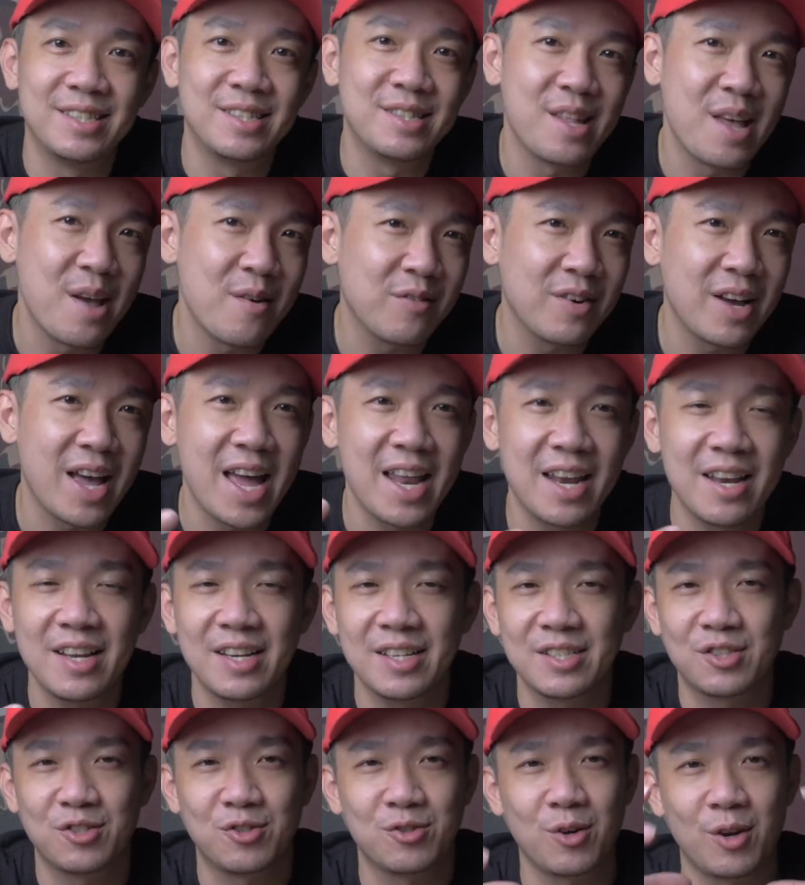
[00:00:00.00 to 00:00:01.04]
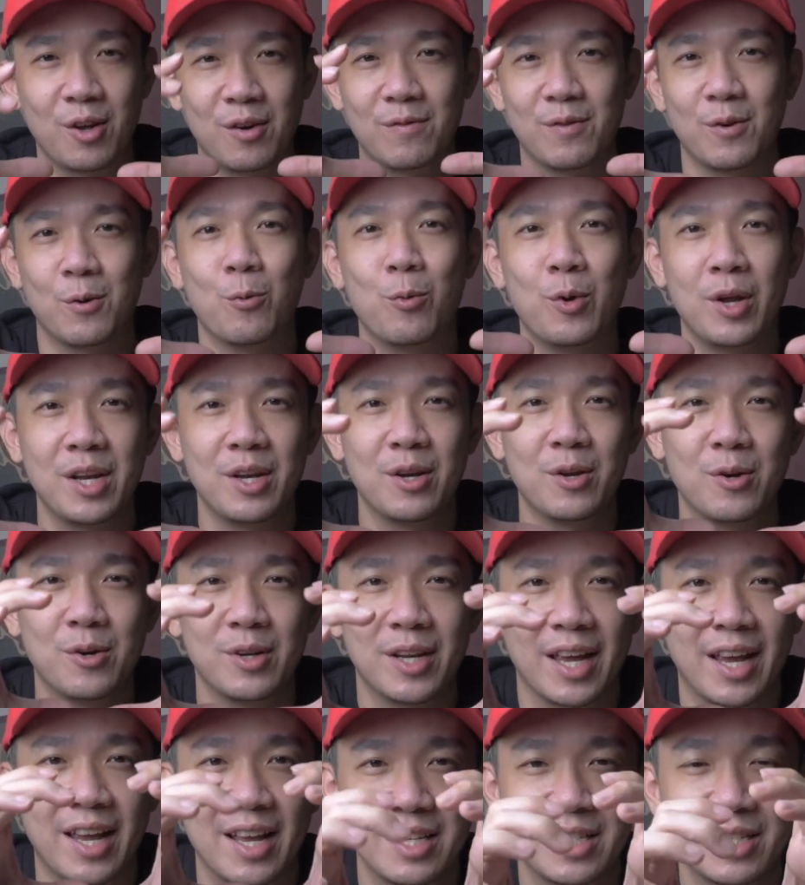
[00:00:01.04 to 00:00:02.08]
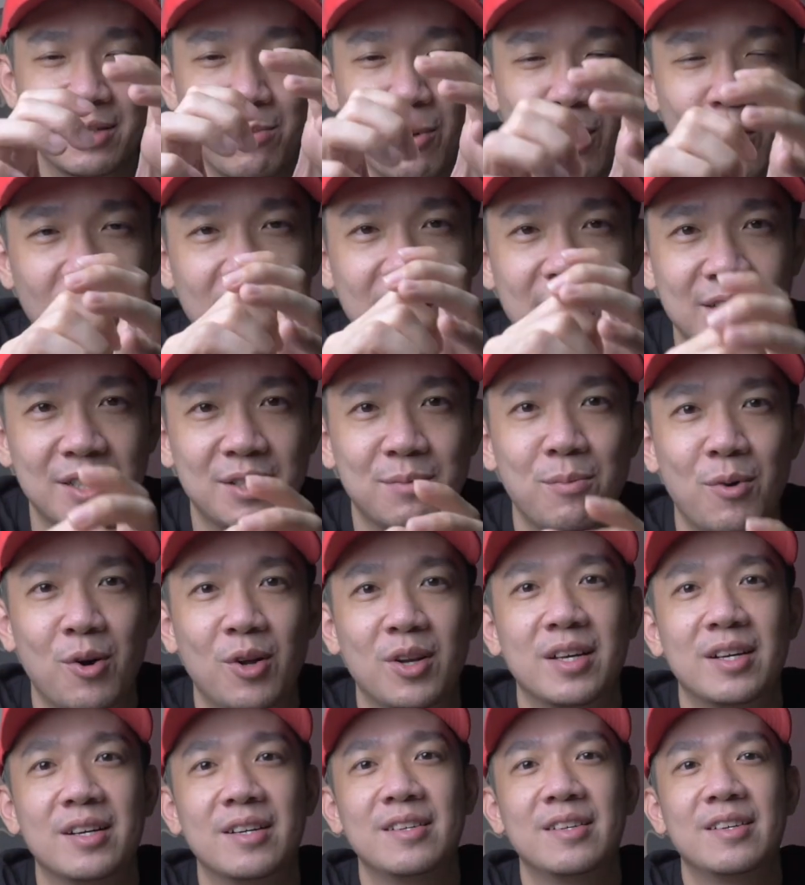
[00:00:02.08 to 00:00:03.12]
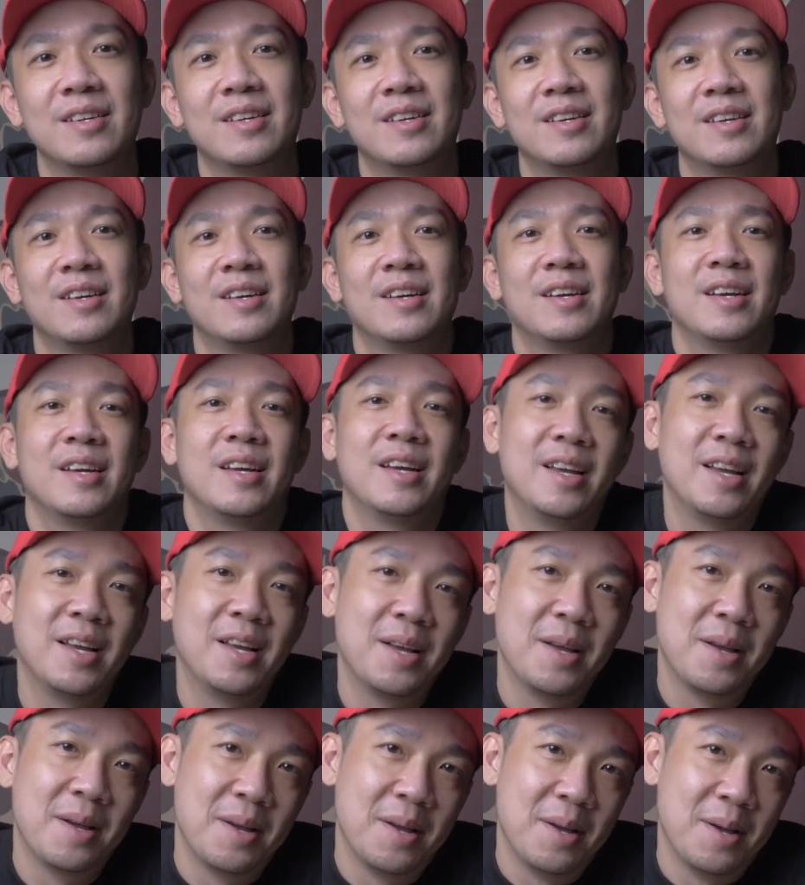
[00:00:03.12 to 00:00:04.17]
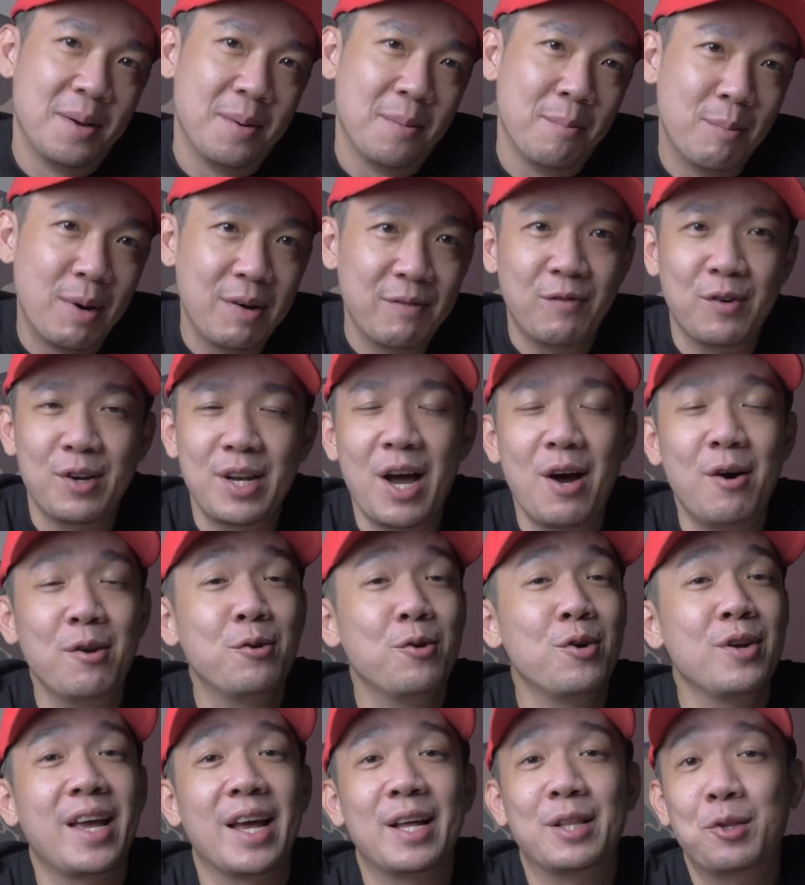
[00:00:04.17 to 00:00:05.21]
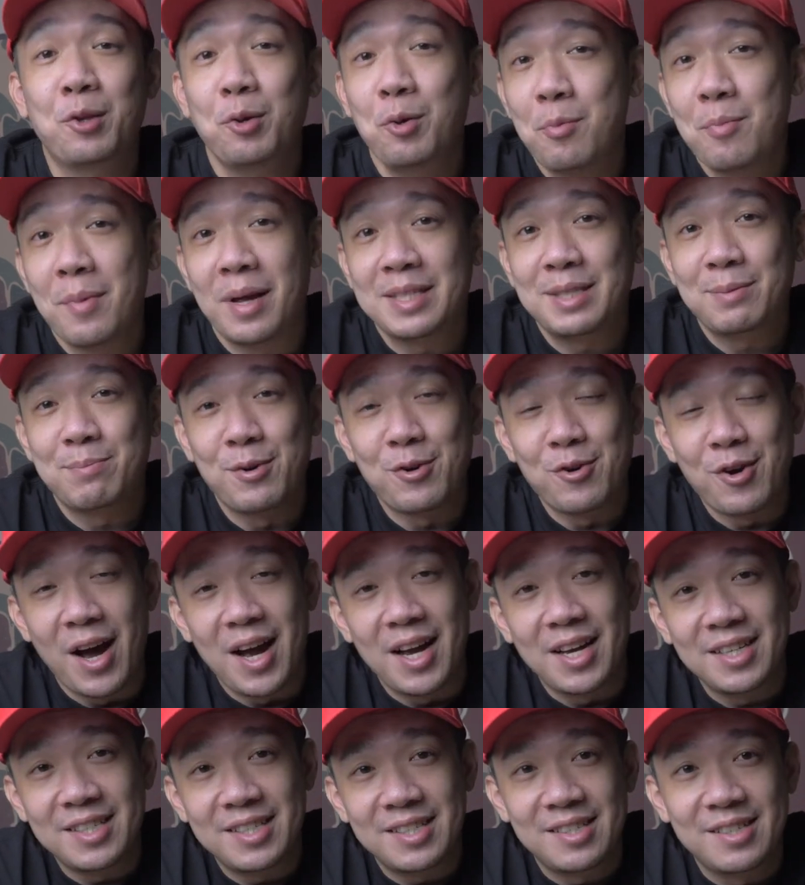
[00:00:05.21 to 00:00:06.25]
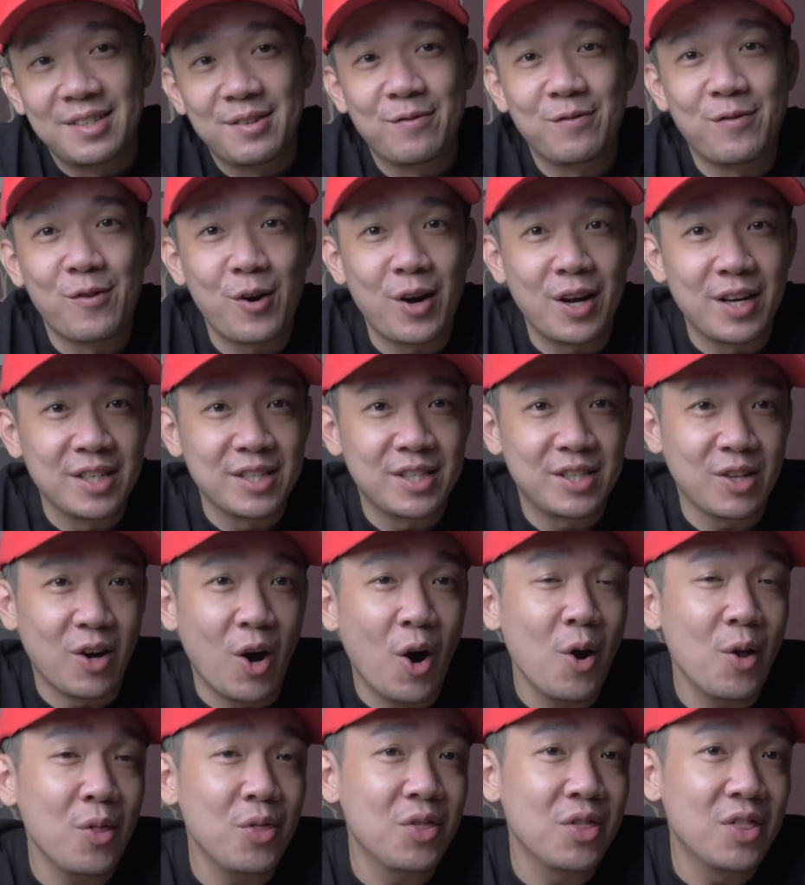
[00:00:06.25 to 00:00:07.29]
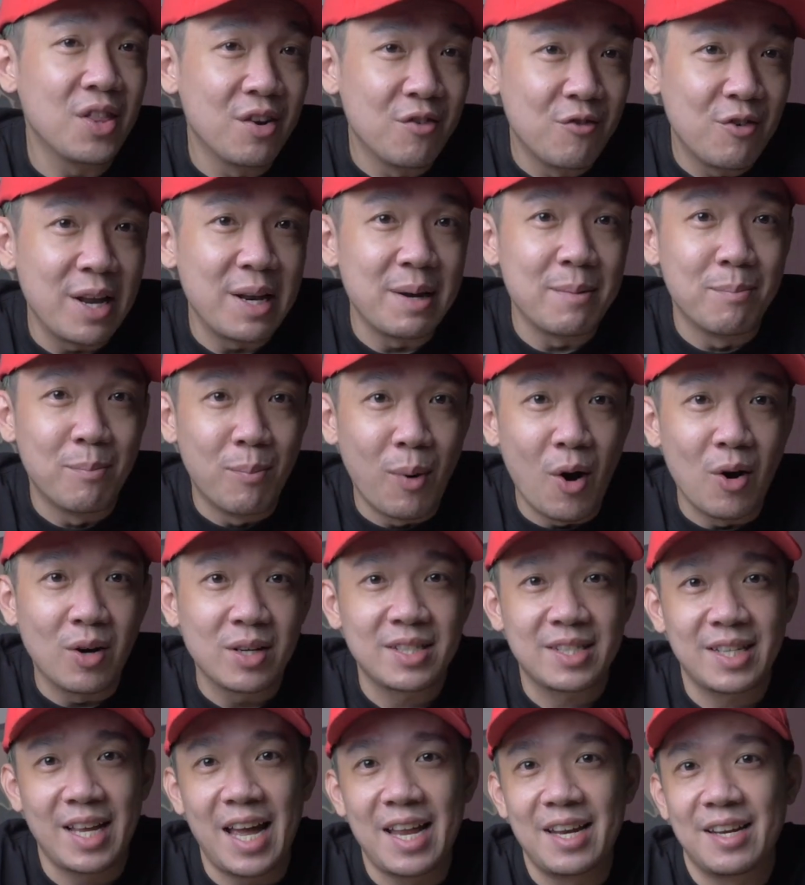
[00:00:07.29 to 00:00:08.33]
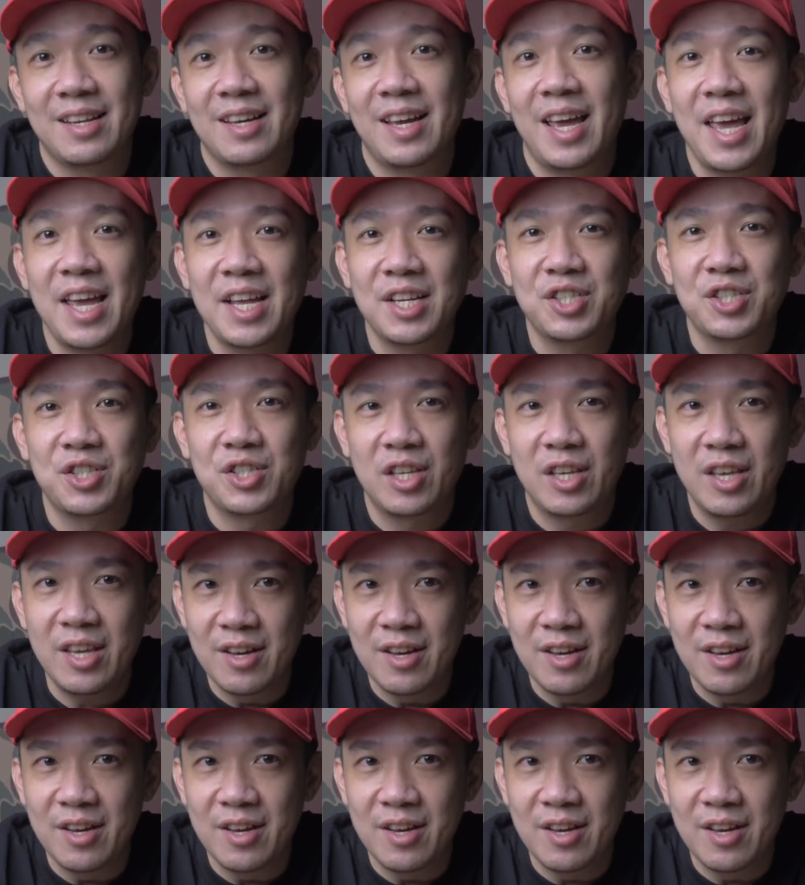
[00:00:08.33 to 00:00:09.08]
never ending sort of a window that gets smaller and smaller. But for now, don't get too mesmerized. Focus on the red box at the edge